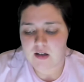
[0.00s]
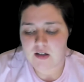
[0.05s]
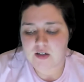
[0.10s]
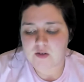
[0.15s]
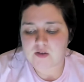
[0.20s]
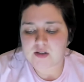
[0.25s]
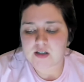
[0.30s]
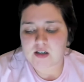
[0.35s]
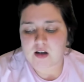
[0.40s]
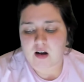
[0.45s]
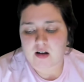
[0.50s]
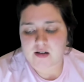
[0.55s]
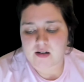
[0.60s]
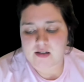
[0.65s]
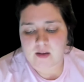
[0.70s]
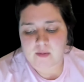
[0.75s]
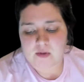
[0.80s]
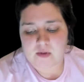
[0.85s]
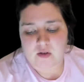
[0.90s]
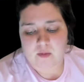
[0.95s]
Using
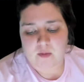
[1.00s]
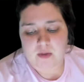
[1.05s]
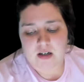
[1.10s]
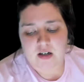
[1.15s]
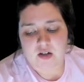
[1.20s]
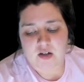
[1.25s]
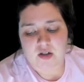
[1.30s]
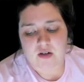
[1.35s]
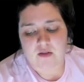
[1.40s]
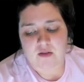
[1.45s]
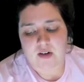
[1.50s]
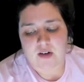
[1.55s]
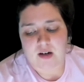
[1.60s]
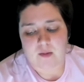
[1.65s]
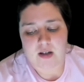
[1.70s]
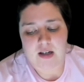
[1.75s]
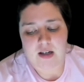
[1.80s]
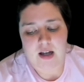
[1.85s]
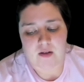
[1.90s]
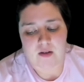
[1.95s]
concepts from addiction and
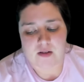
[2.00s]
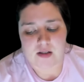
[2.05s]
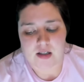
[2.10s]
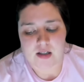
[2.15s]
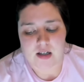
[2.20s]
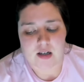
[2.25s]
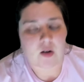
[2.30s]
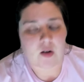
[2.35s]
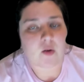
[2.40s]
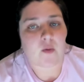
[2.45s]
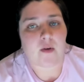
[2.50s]
family counseling,